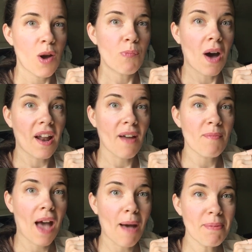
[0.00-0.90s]
but I'm
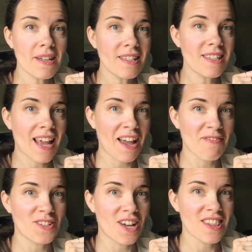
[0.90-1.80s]
happy to say
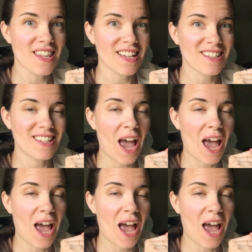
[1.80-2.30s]
I've done things to